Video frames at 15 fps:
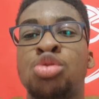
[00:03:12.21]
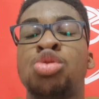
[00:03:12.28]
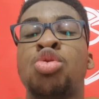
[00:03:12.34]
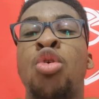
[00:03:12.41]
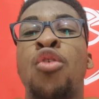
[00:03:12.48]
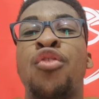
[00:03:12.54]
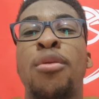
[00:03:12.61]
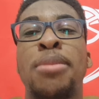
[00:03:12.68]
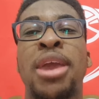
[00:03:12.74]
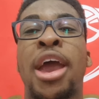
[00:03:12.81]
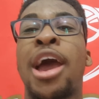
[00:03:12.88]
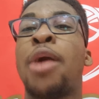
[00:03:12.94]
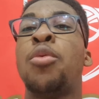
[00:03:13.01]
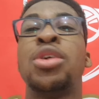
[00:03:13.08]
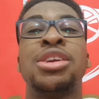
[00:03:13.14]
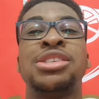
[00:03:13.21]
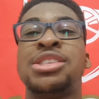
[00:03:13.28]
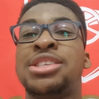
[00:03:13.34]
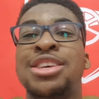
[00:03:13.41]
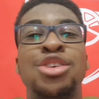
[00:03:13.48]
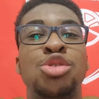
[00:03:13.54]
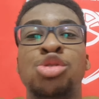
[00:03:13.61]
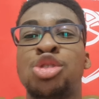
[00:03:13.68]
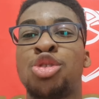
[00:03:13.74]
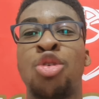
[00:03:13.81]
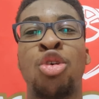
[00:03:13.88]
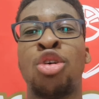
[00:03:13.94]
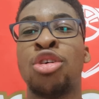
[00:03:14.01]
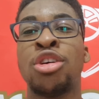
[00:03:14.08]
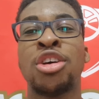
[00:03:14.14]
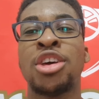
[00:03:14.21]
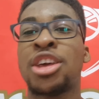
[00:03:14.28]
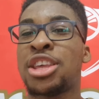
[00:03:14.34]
do score for me. I want to see you score.